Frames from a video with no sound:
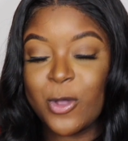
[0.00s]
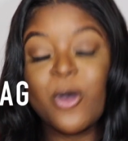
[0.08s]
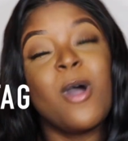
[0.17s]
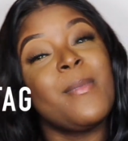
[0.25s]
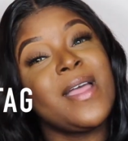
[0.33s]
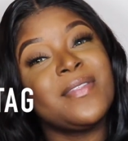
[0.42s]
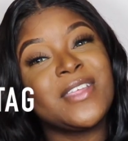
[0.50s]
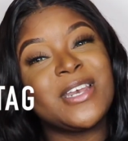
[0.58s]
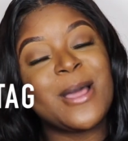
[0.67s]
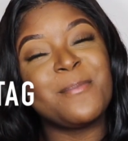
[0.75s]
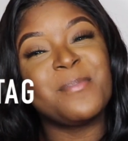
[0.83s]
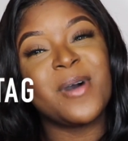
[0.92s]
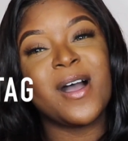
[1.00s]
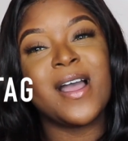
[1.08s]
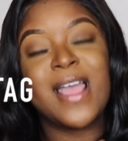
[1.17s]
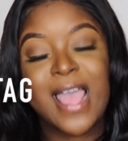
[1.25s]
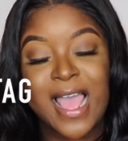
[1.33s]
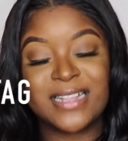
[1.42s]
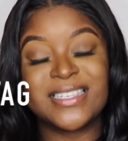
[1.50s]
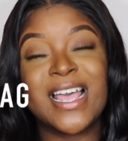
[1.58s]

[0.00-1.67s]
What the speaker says: Comment the number and